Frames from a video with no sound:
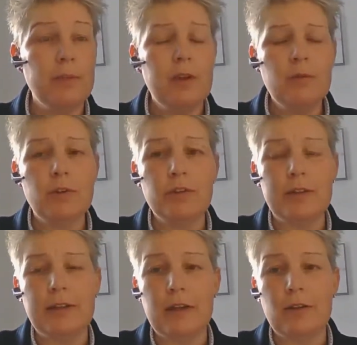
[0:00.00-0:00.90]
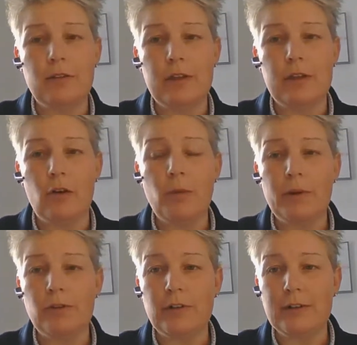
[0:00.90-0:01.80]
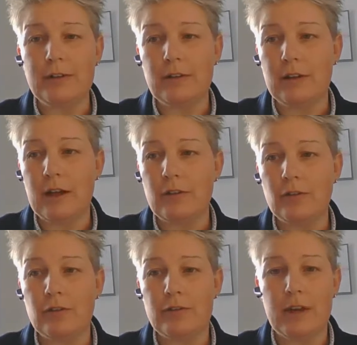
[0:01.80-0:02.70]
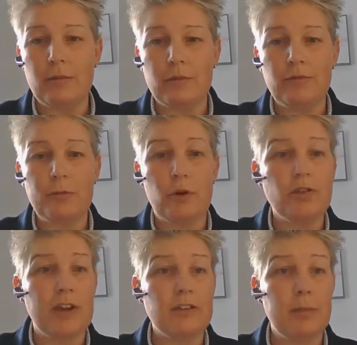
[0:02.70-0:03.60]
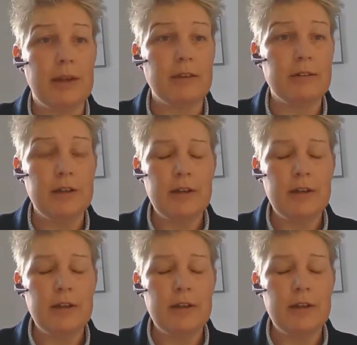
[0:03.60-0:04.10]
which laid out the opportunity to the council in terms of project pace.